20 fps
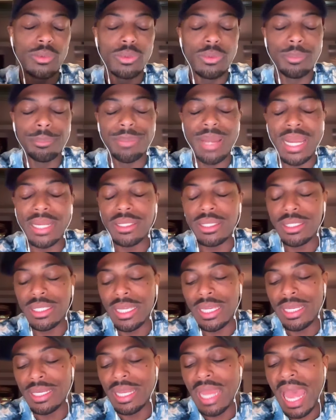back
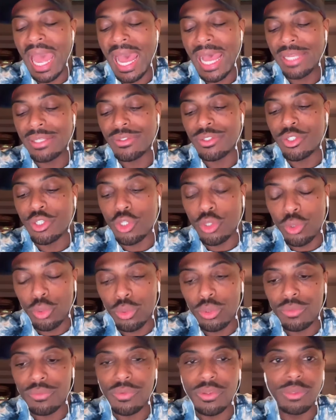again at
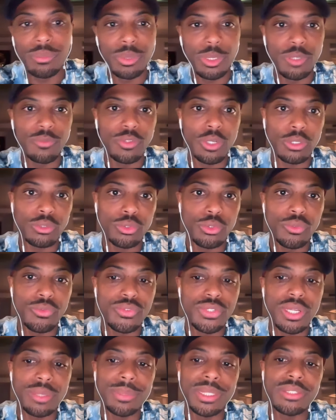noon for the Book of Dark Truth
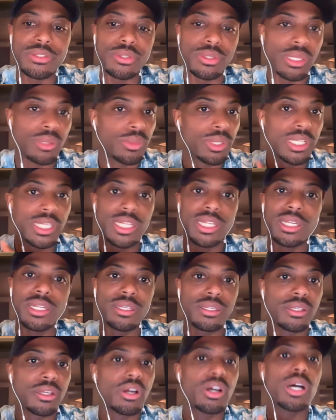Summit. So they want to get in,
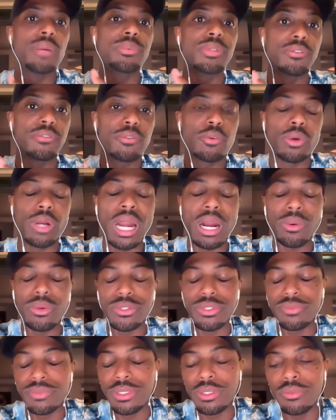you know, up to 4 hours
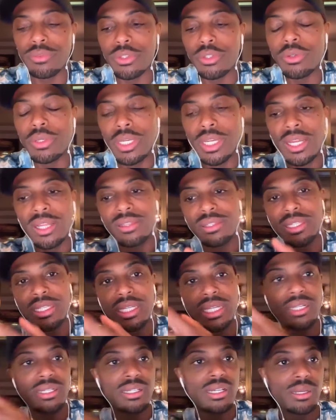of interview. They got
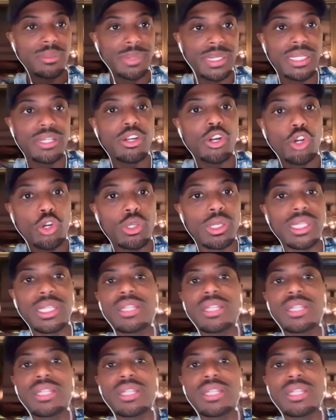to come in early to